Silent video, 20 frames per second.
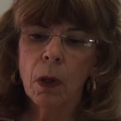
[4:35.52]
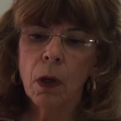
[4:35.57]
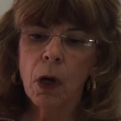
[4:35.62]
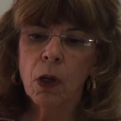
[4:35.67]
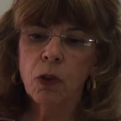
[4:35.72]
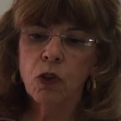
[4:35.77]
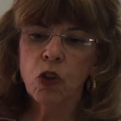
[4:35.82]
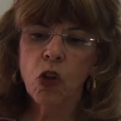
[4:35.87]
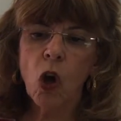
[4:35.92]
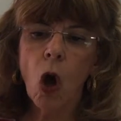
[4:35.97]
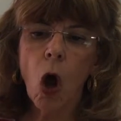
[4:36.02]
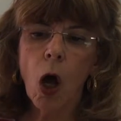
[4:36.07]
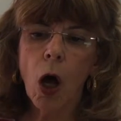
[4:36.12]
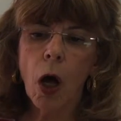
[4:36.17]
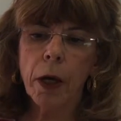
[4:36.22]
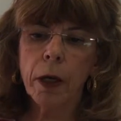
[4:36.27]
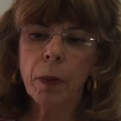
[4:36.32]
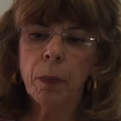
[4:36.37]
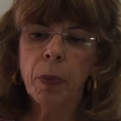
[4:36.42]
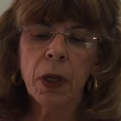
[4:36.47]
a
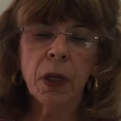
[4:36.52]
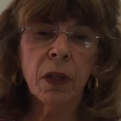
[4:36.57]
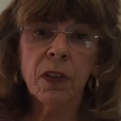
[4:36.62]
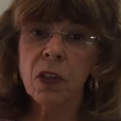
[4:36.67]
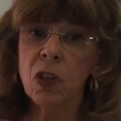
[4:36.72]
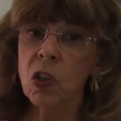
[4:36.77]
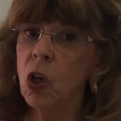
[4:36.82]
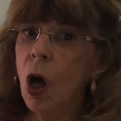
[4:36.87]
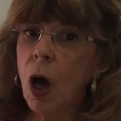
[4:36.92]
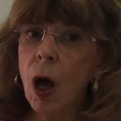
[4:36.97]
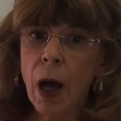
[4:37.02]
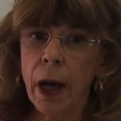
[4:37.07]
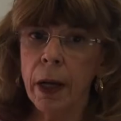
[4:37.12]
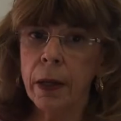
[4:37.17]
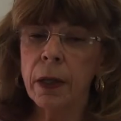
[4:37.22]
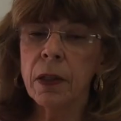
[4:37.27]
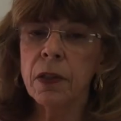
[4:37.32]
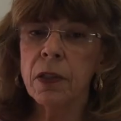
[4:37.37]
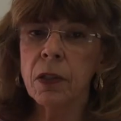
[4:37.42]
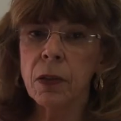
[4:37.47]
chalk, but it's not.
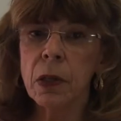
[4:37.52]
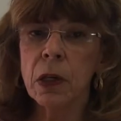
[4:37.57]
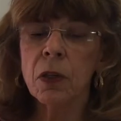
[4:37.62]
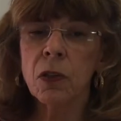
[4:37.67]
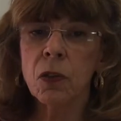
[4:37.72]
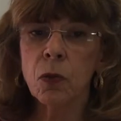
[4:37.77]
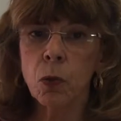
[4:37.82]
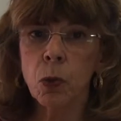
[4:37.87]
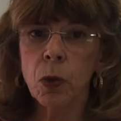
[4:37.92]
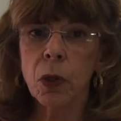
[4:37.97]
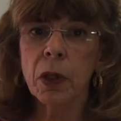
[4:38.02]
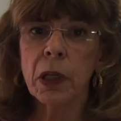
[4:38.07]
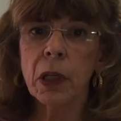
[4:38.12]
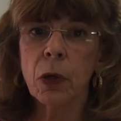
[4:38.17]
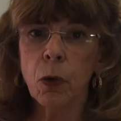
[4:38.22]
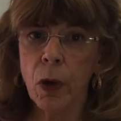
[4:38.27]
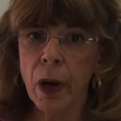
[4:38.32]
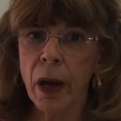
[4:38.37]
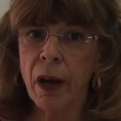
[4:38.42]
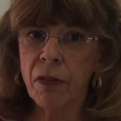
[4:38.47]
It's really
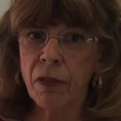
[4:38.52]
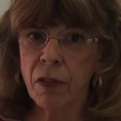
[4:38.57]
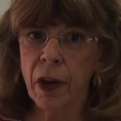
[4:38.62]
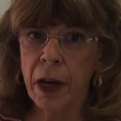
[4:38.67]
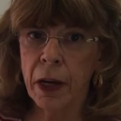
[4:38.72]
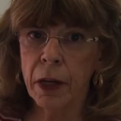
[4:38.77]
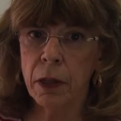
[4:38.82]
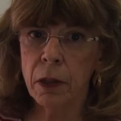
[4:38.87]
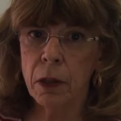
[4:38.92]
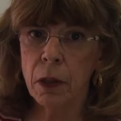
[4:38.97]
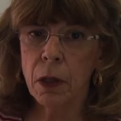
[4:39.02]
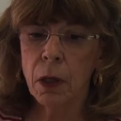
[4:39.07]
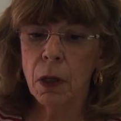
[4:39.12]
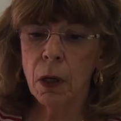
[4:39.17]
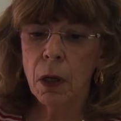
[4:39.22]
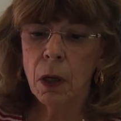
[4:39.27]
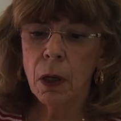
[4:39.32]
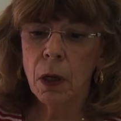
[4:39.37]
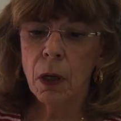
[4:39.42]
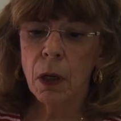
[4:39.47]
graphite.
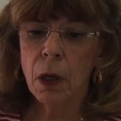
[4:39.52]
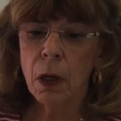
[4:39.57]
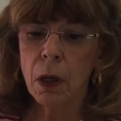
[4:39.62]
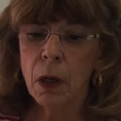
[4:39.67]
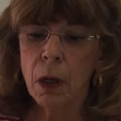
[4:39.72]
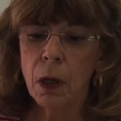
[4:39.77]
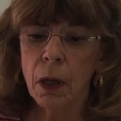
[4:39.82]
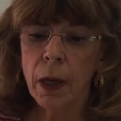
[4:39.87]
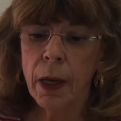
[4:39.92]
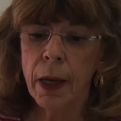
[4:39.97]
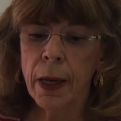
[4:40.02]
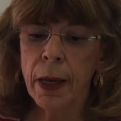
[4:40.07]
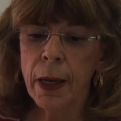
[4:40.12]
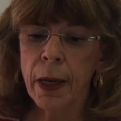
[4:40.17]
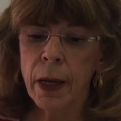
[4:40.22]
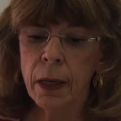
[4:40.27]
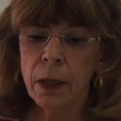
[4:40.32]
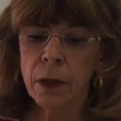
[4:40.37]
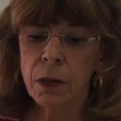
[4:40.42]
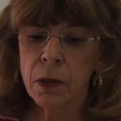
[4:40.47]

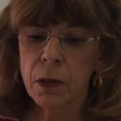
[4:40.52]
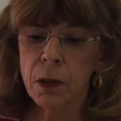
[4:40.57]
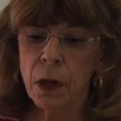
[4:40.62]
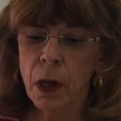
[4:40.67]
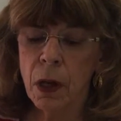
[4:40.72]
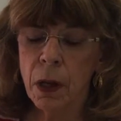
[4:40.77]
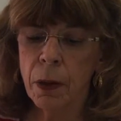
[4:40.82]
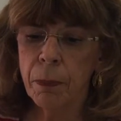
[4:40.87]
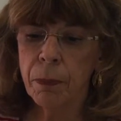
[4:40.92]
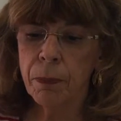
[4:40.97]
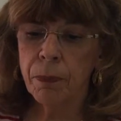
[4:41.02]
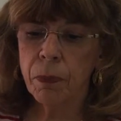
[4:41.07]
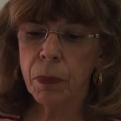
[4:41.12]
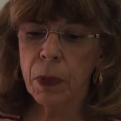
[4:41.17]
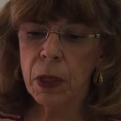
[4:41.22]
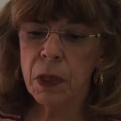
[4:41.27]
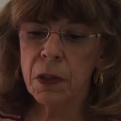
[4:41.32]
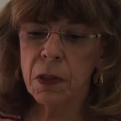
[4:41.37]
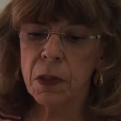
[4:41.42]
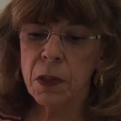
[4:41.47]
And
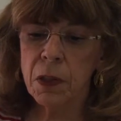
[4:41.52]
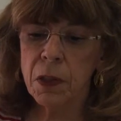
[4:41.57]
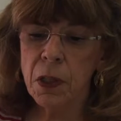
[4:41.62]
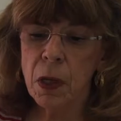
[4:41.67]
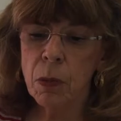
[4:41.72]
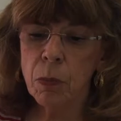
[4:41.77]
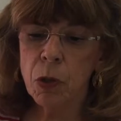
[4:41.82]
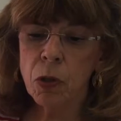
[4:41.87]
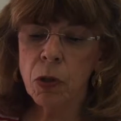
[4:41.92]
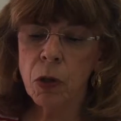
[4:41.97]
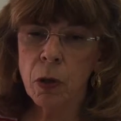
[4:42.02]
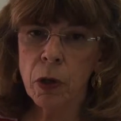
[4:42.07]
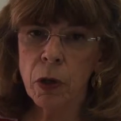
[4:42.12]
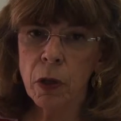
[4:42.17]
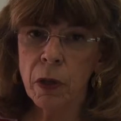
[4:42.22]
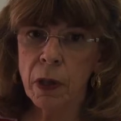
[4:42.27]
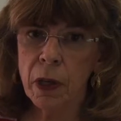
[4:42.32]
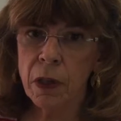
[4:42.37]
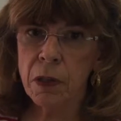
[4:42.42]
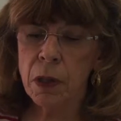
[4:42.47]
it's the same
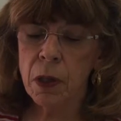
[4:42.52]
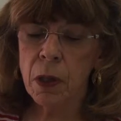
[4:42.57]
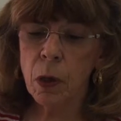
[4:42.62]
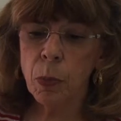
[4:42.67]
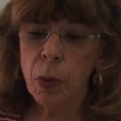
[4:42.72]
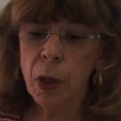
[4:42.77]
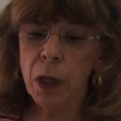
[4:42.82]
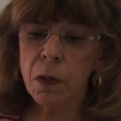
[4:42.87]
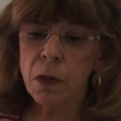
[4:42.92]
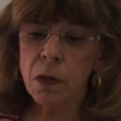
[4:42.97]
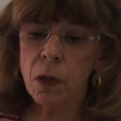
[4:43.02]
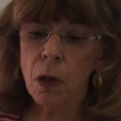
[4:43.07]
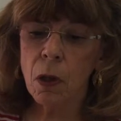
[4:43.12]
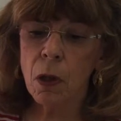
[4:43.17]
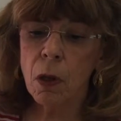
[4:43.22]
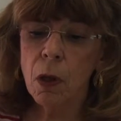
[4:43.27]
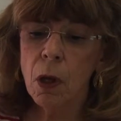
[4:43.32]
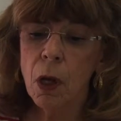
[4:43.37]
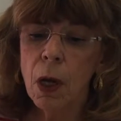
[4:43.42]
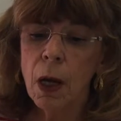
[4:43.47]
material that's in a
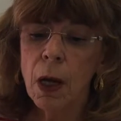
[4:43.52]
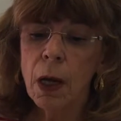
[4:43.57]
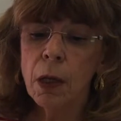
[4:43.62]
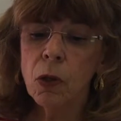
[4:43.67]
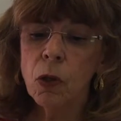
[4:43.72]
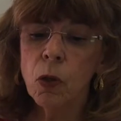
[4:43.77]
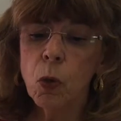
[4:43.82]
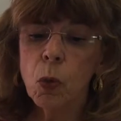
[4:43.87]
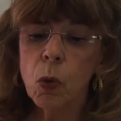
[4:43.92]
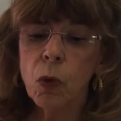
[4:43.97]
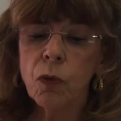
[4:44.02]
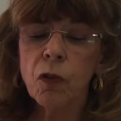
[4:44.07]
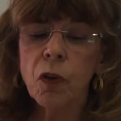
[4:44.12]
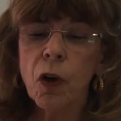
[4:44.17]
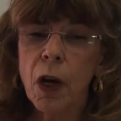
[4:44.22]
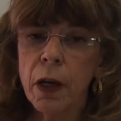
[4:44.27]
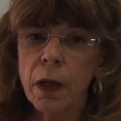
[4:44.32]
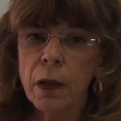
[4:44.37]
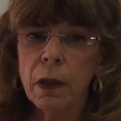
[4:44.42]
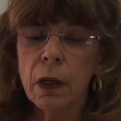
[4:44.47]
pencil. You will
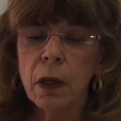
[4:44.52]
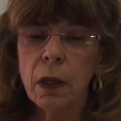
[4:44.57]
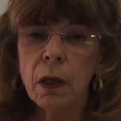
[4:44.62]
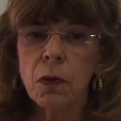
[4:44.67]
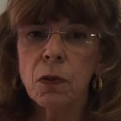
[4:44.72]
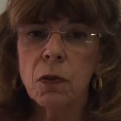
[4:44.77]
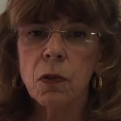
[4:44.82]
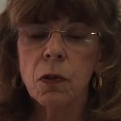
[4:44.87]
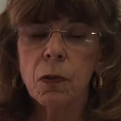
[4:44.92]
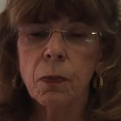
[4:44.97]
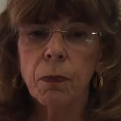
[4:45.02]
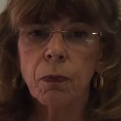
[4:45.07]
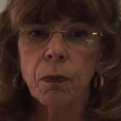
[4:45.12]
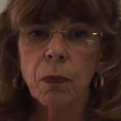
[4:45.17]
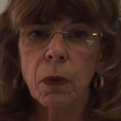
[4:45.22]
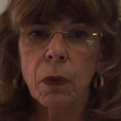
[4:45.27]
find these